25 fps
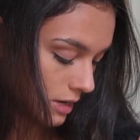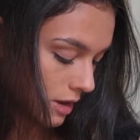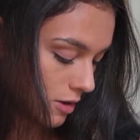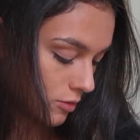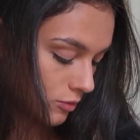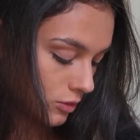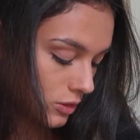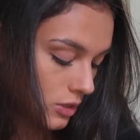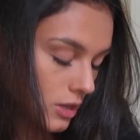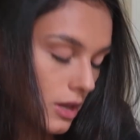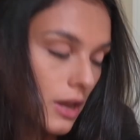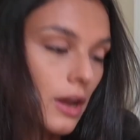
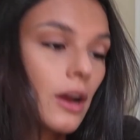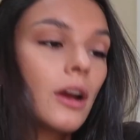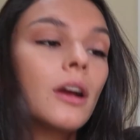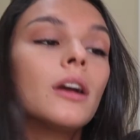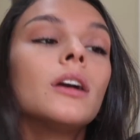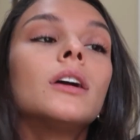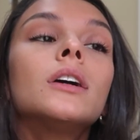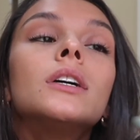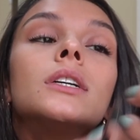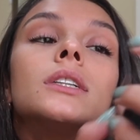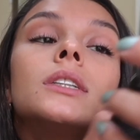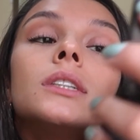out
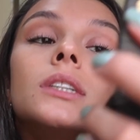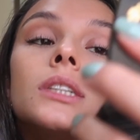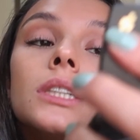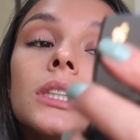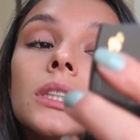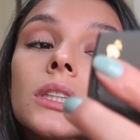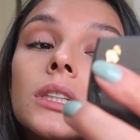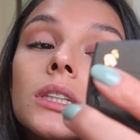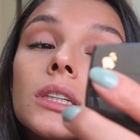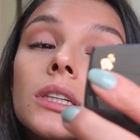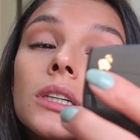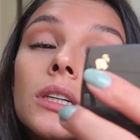there.
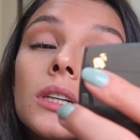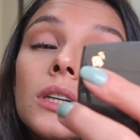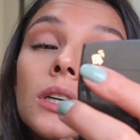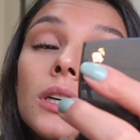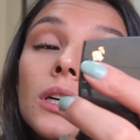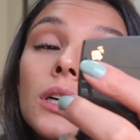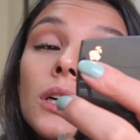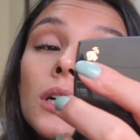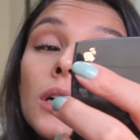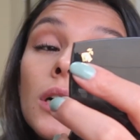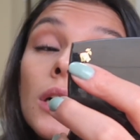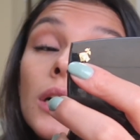
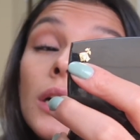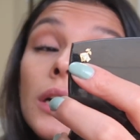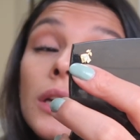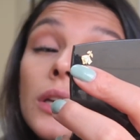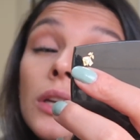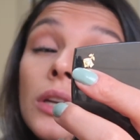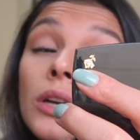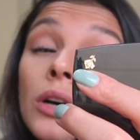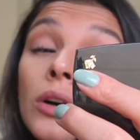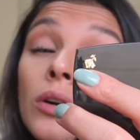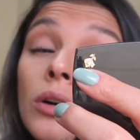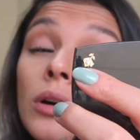I
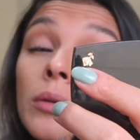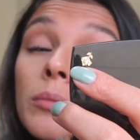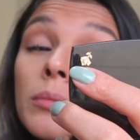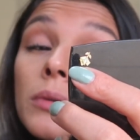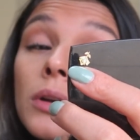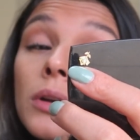know I'm